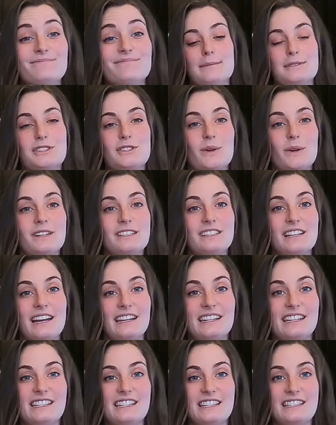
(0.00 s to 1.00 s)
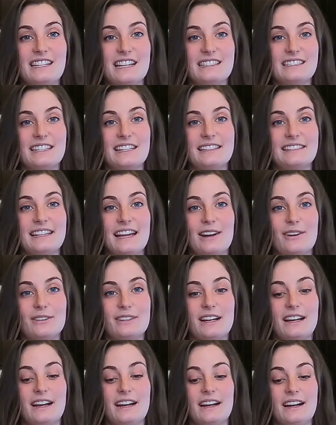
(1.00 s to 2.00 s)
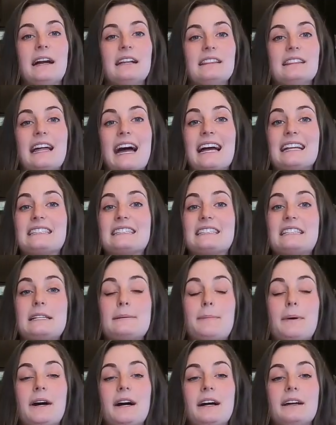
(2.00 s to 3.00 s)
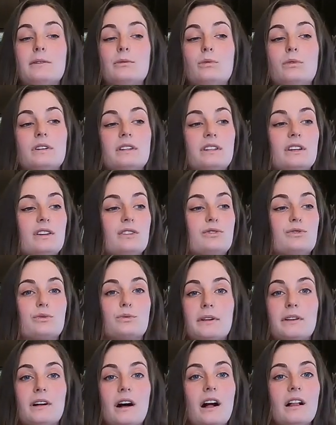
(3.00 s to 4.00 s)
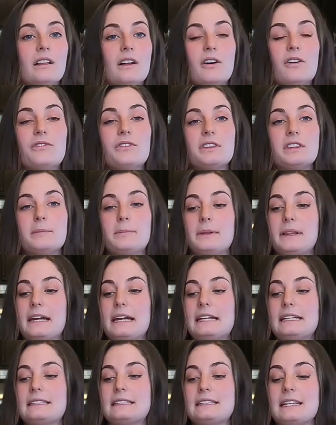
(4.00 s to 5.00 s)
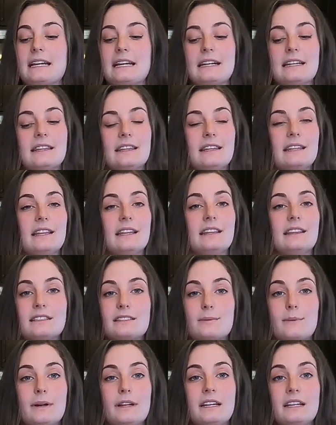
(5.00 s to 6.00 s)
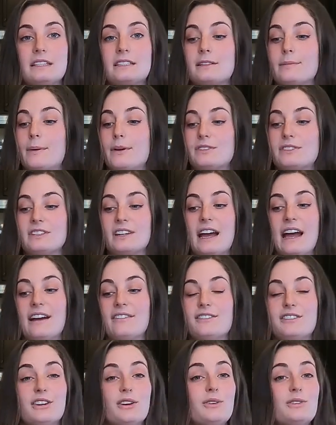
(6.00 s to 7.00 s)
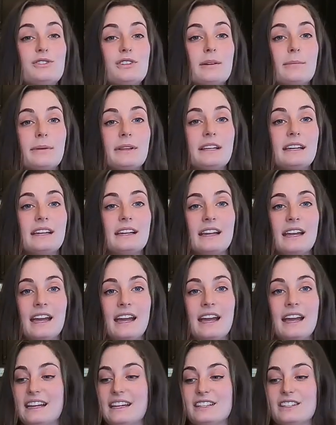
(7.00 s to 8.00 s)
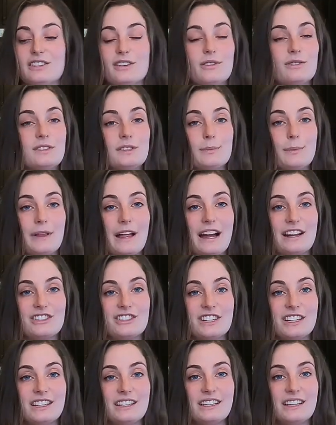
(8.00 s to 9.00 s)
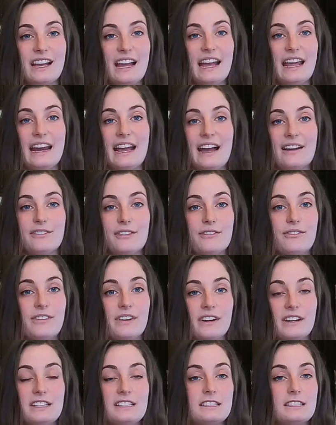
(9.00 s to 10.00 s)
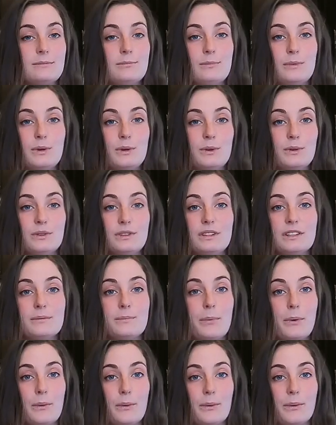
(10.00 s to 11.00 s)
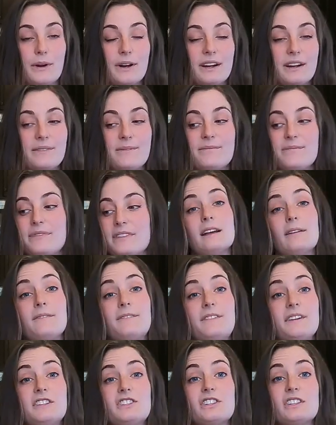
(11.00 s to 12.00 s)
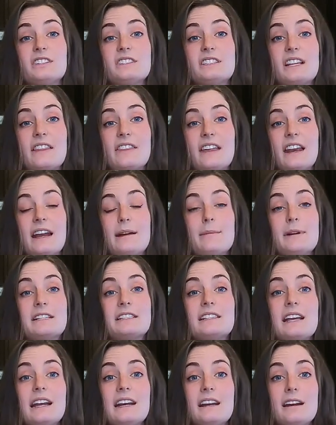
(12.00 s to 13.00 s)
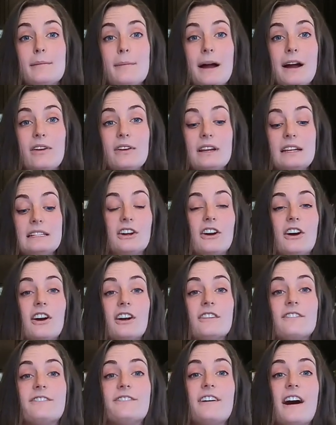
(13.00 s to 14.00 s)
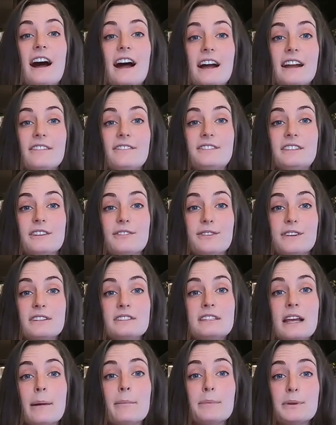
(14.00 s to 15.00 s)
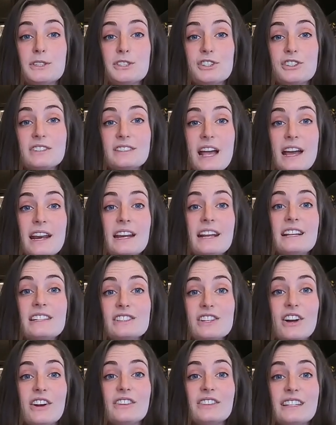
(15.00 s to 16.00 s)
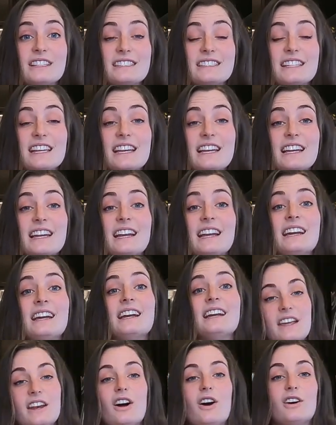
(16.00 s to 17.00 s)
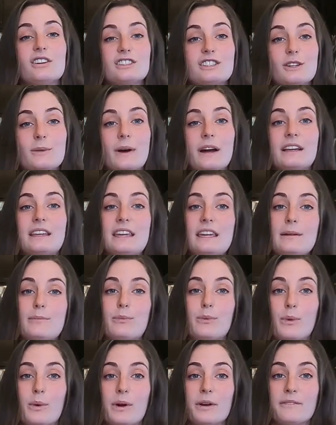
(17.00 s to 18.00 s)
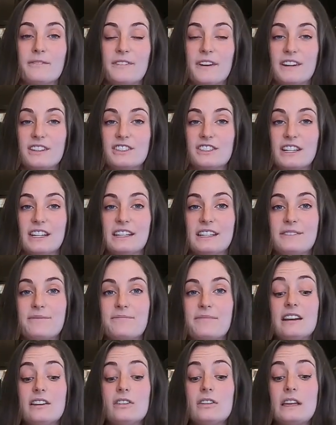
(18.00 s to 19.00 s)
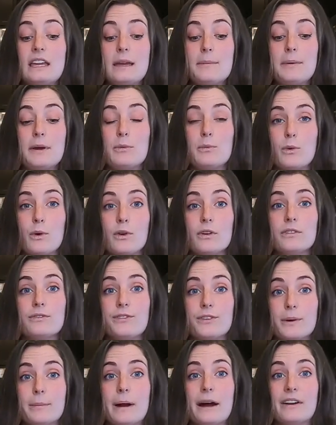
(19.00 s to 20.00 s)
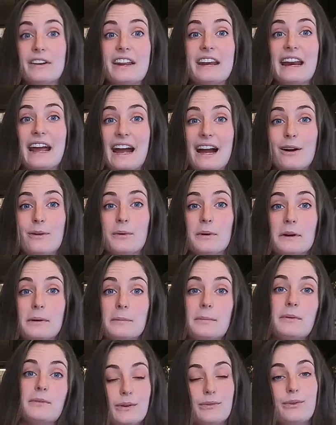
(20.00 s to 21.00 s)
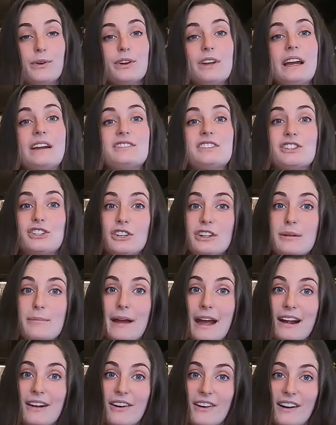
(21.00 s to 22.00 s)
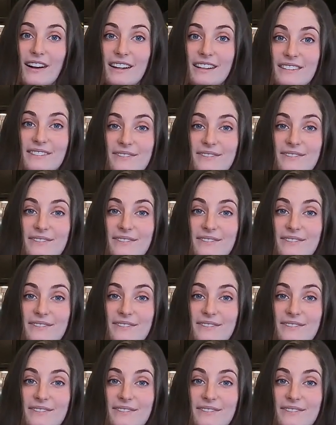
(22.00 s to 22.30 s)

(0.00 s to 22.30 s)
I'm so excited to test this out. My last teapot would dribble all over the place, and this one is supposed to have no dribbling and no splashing and have a very smooth pour. Some features that I'm excited about, there are 5 different temperature settings on this thing, and then also a keep warm function. And it'll keep it warm for about an hour before you have to turn it back on.